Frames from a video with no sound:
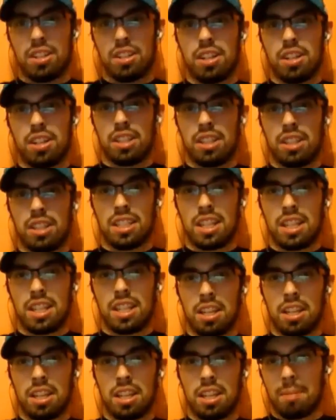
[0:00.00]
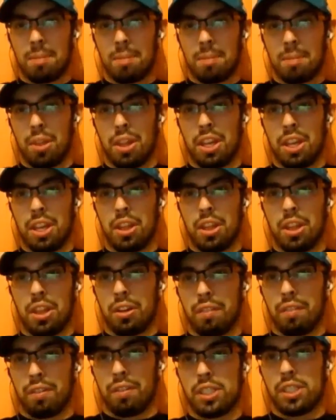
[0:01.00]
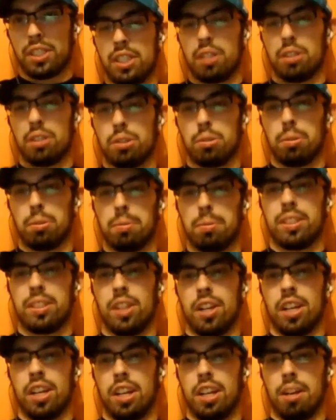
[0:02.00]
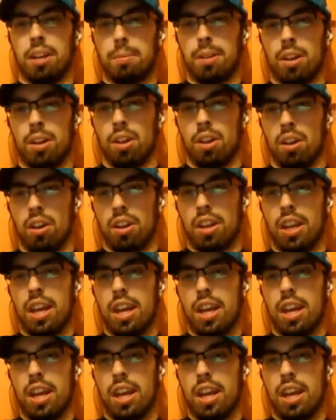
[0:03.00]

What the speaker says: not this Sunday coming up, the 31st. Those will be starting up on